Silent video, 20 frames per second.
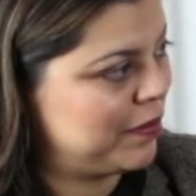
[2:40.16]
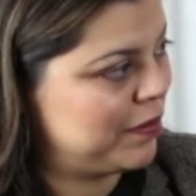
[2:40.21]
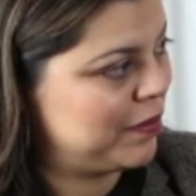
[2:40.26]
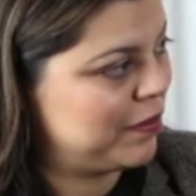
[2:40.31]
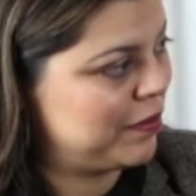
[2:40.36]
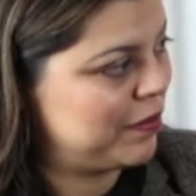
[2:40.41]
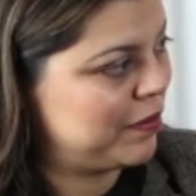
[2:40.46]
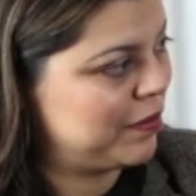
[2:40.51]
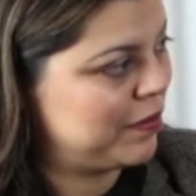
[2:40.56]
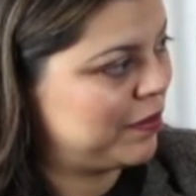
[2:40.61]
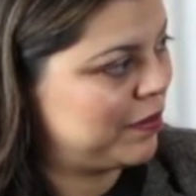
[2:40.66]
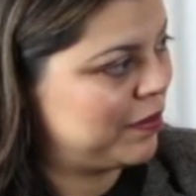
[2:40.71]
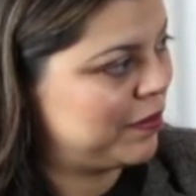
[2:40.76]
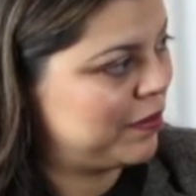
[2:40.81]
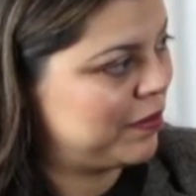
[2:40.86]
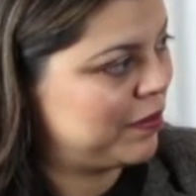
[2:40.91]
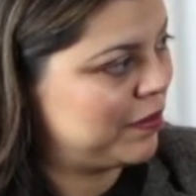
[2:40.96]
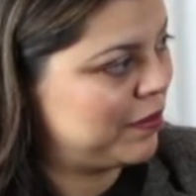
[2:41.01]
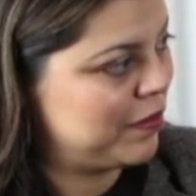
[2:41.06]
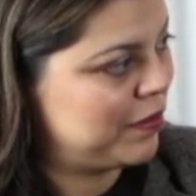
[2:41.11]

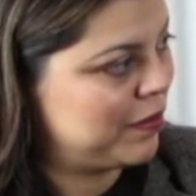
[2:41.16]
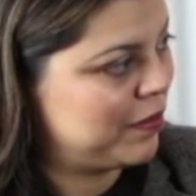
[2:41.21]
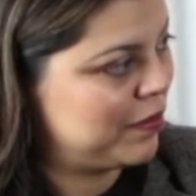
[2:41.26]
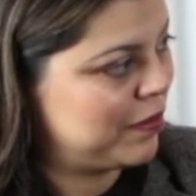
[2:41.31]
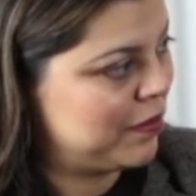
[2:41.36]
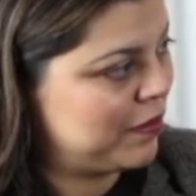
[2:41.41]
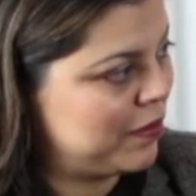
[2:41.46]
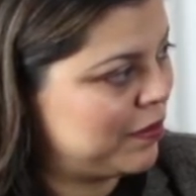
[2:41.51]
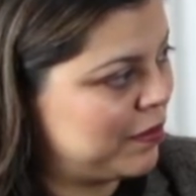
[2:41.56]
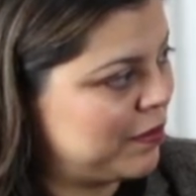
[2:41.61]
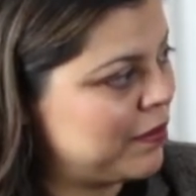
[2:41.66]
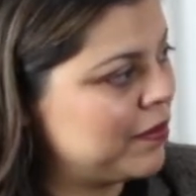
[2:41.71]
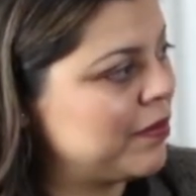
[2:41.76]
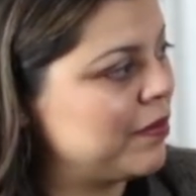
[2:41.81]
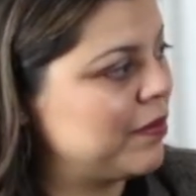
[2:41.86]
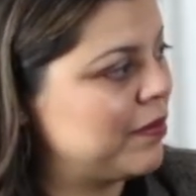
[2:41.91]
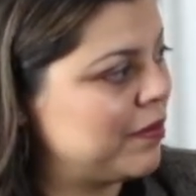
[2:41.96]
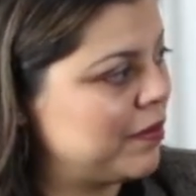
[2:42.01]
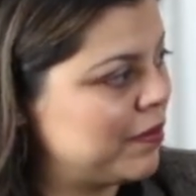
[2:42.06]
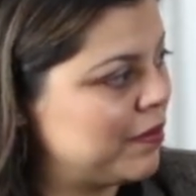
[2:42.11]

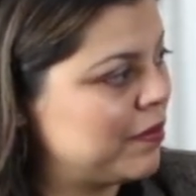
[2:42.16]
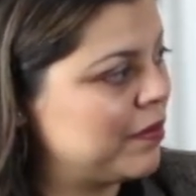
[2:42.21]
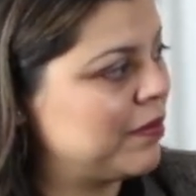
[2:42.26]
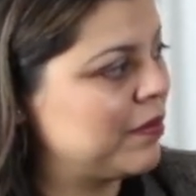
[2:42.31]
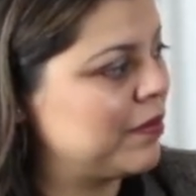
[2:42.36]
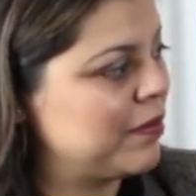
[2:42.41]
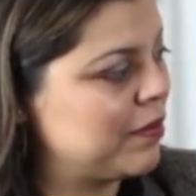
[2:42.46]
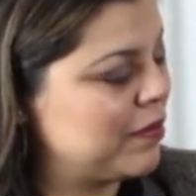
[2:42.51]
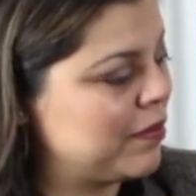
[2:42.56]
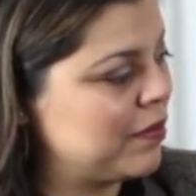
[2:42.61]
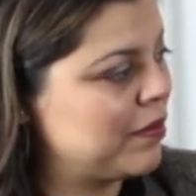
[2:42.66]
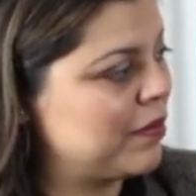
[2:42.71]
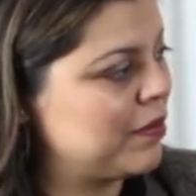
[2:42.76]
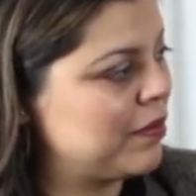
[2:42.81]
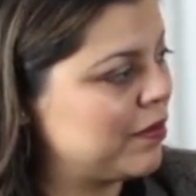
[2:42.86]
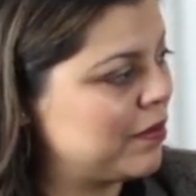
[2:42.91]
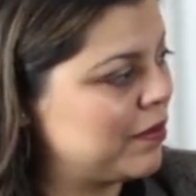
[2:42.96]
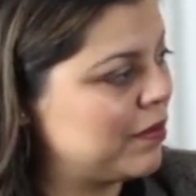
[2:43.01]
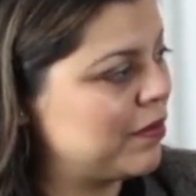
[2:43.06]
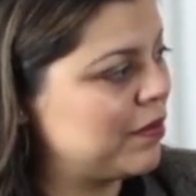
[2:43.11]

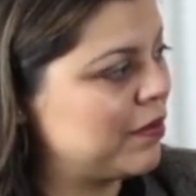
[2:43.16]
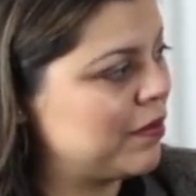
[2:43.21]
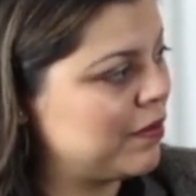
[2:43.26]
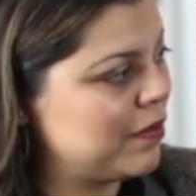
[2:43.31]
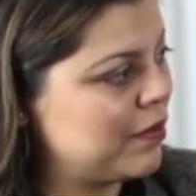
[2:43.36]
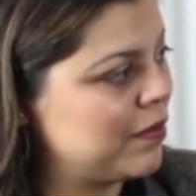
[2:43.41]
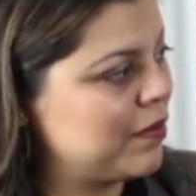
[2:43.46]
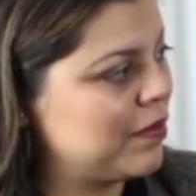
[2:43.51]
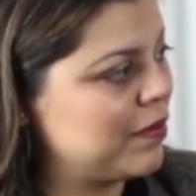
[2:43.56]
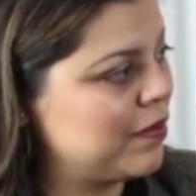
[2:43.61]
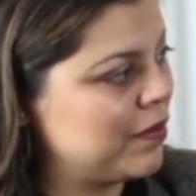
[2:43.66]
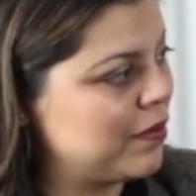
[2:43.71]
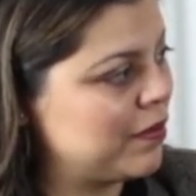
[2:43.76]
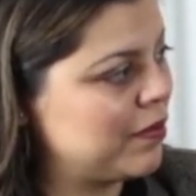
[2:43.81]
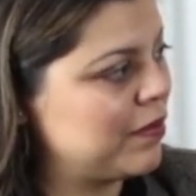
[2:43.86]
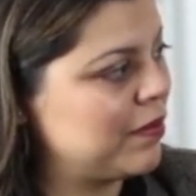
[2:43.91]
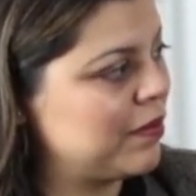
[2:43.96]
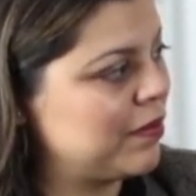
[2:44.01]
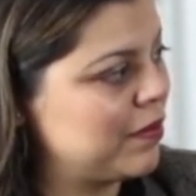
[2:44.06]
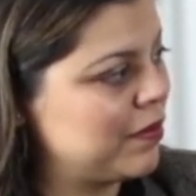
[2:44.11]

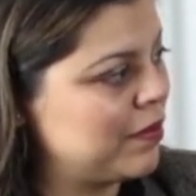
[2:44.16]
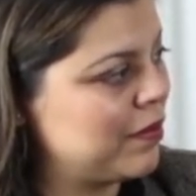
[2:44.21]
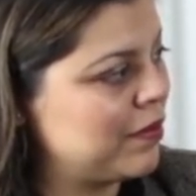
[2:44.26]
(not speaking)